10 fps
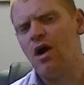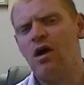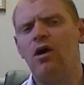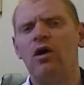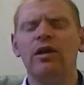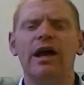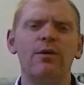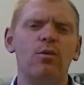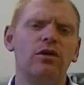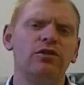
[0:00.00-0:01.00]
all I
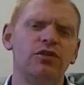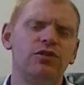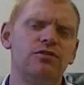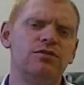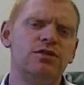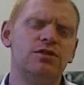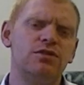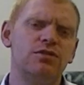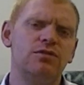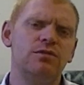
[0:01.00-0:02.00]
want you to
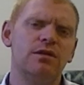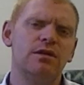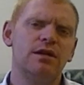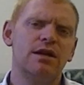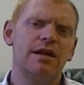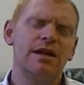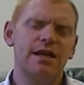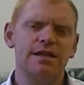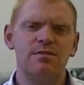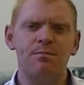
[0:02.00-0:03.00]
do
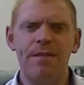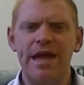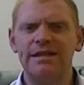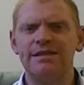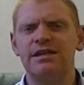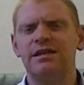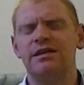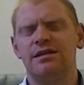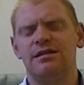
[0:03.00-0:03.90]
is mentally